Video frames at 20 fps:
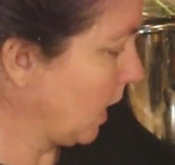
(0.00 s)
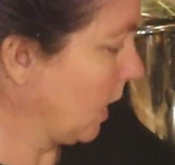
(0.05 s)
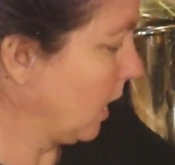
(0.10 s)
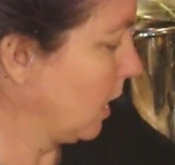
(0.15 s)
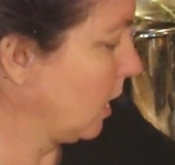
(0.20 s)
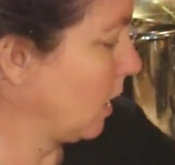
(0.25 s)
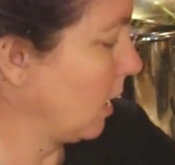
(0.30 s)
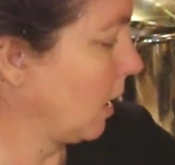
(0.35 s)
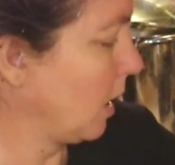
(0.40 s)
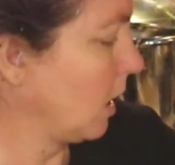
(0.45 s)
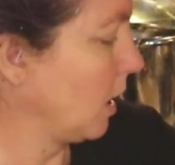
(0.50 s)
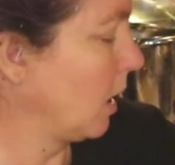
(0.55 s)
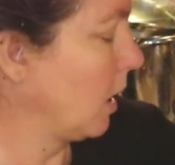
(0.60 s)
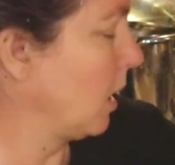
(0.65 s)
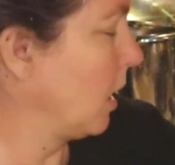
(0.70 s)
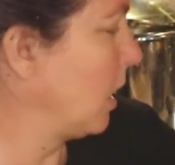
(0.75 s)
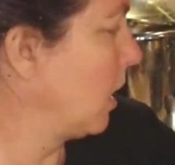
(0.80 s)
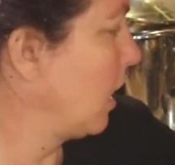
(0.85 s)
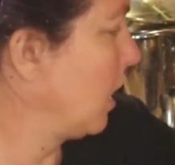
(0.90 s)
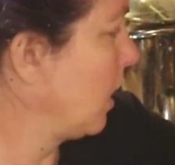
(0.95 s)
it and
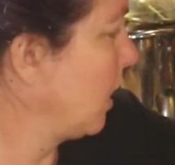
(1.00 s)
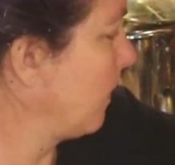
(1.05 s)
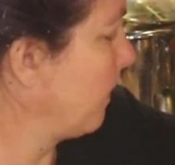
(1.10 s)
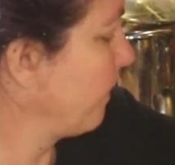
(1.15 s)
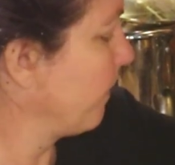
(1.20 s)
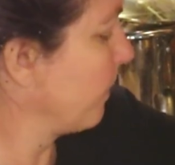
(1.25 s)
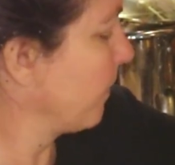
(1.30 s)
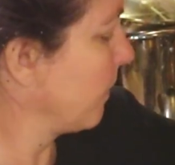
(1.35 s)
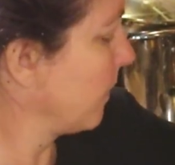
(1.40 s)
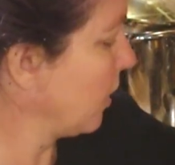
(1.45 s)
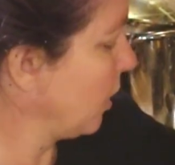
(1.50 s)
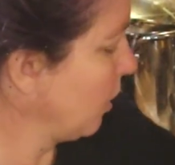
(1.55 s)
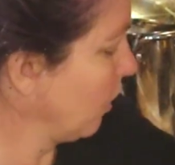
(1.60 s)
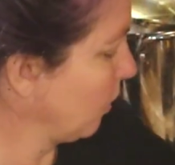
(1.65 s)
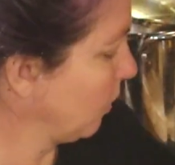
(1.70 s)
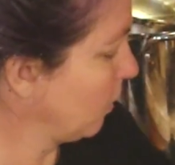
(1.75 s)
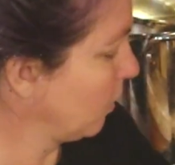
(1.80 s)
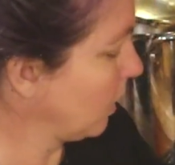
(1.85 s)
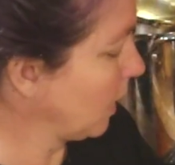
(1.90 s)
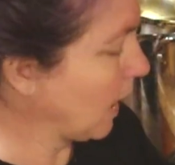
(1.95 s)
then um,
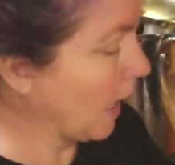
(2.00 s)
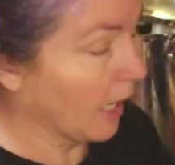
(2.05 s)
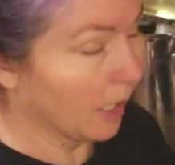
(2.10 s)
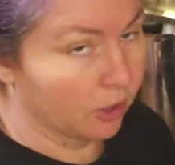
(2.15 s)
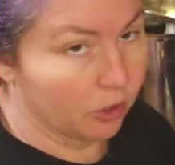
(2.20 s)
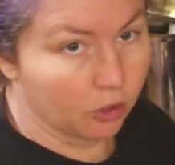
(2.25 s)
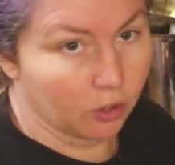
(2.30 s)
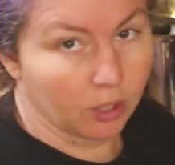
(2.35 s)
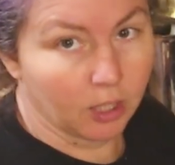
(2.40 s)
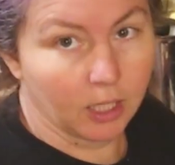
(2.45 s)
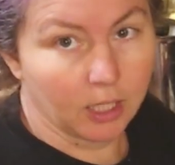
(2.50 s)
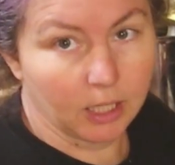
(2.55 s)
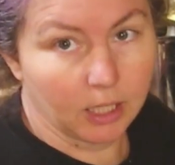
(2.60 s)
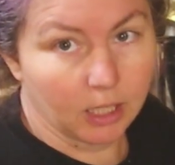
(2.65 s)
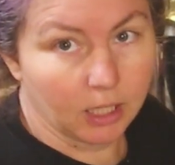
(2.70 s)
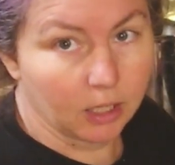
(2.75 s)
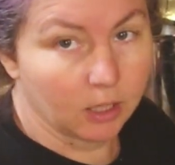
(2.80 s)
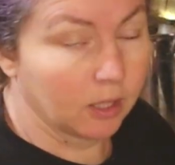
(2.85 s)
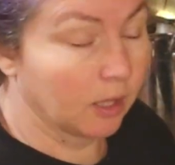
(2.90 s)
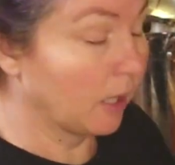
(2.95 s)
you'll add your
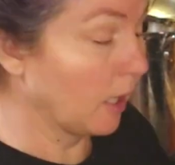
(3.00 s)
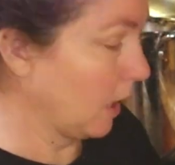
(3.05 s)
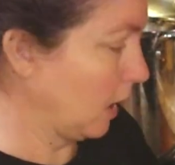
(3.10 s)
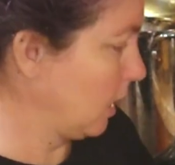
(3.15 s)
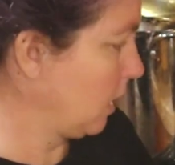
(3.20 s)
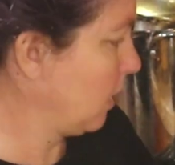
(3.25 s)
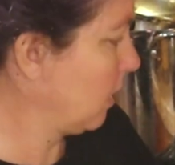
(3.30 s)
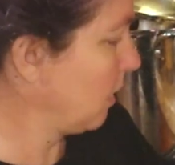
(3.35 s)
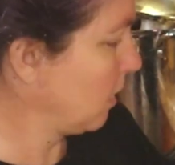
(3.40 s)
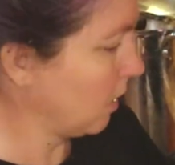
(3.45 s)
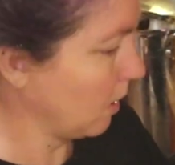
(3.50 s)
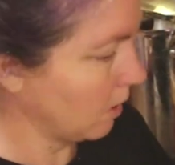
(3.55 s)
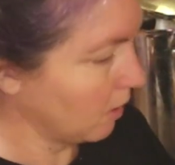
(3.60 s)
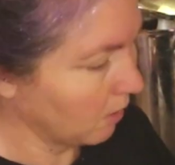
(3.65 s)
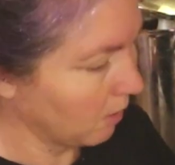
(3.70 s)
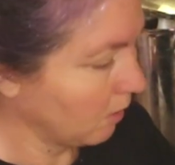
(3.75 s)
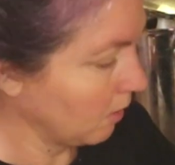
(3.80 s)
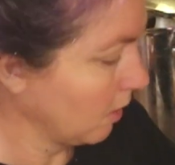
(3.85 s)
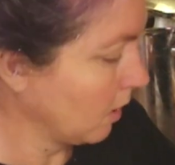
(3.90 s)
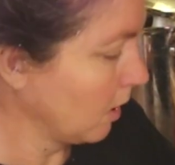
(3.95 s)
honey then.
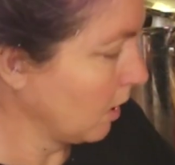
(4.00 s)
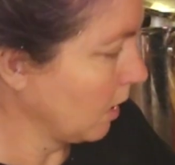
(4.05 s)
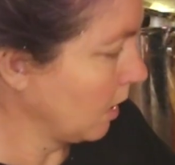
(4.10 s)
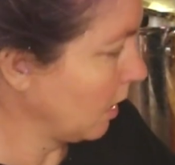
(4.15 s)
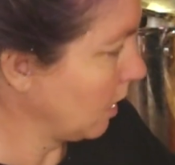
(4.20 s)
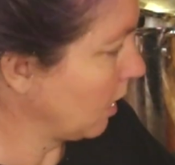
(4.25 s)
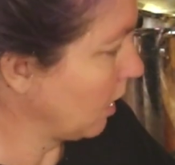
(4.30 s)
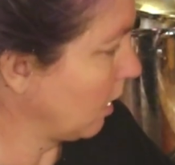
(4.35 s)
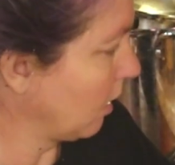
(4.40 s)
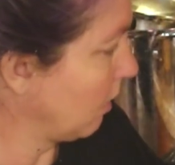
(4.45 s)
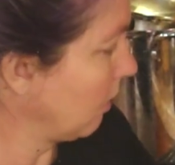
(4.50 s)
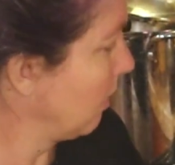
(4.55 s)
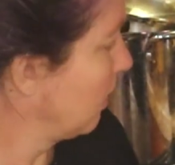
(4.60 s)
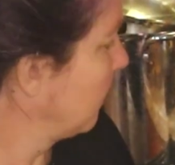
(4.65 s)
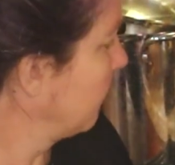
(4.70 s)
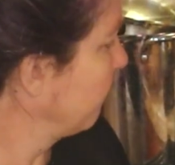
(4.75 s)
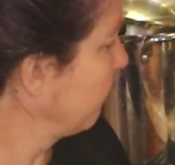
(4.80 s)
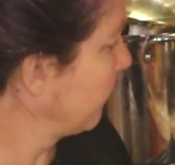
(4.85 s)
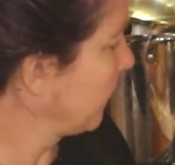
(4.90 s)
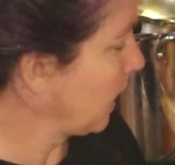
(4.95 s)
Now,
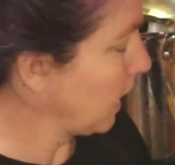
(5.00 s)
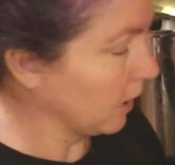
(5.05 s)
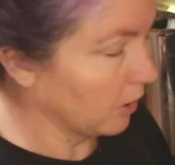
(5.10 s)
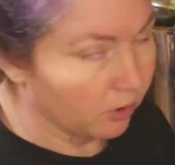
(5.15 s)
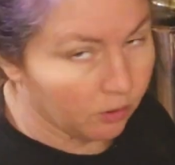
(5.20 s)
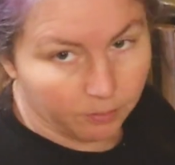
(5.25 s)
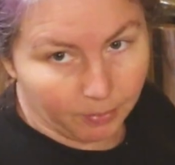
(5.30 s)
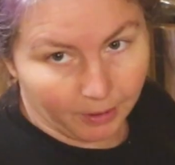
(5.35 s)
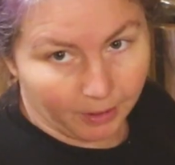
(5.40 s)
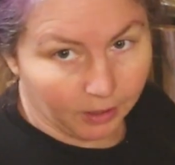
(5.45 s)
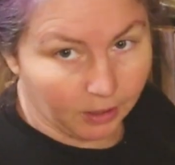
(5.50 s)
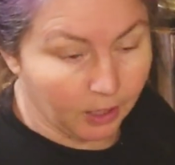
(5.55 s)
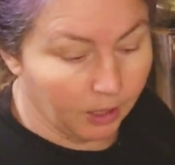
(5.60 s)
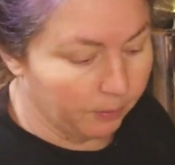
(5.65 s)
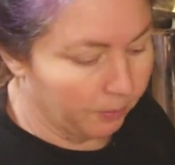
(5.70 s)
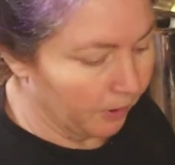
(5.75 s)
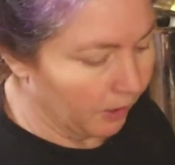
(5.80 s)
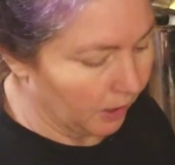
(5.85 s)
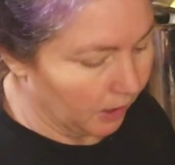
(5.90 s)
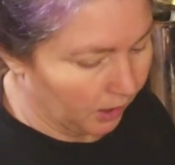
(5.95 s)
I do about a
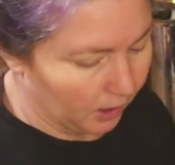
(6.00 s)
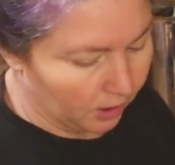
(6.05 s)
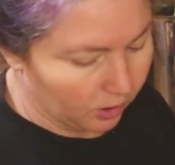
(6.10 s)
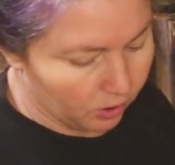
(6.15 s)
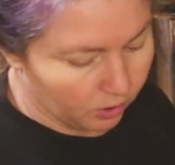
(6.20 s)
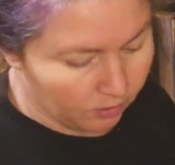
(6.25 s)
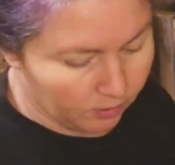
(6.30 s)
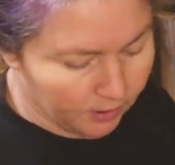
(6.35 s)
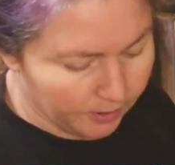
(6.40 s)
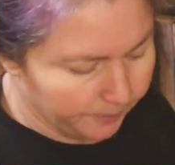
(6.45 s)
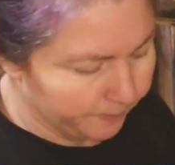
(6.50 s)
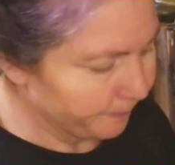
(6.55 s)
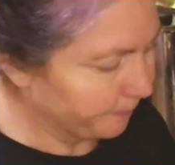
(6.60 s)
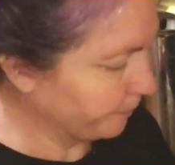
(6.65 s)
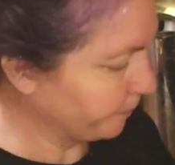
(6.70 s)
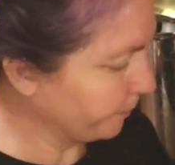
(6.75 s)
cup of honey to it.